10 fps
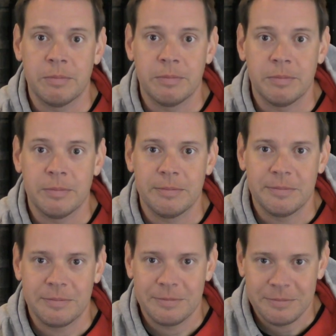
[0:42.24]

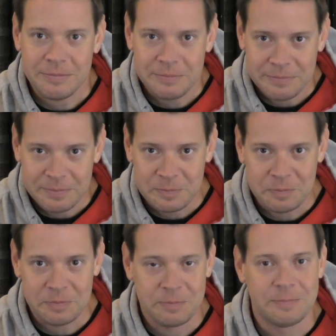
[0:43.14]

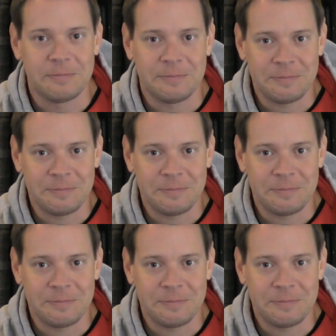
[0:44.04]
No one is speaking in this clip.